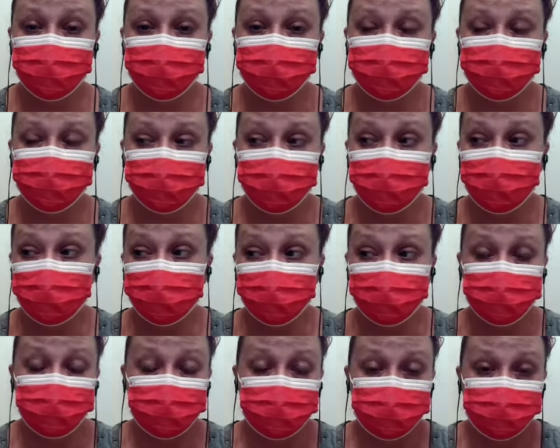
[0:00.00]
something that
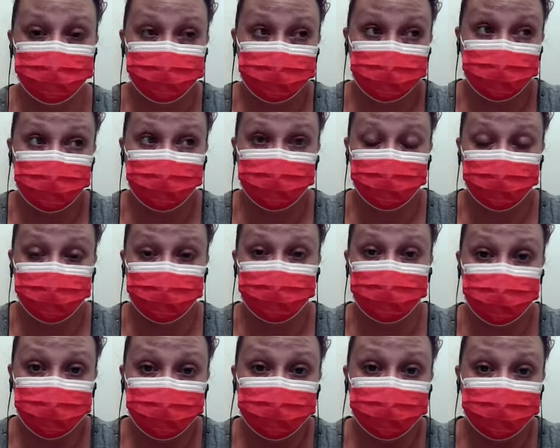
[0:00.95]
could be potentially
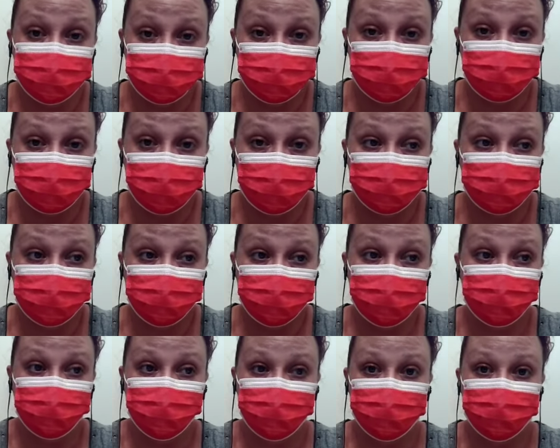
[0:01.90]
seriously
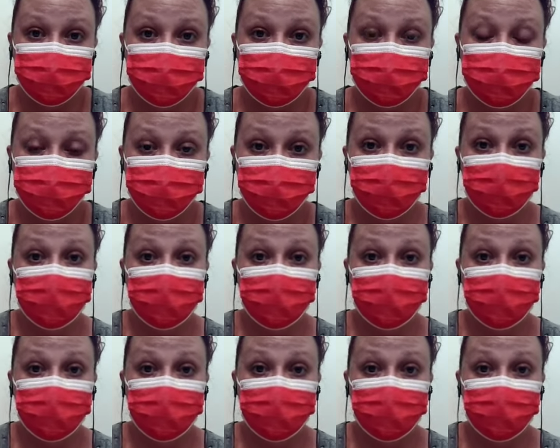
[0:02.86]
happening in your life,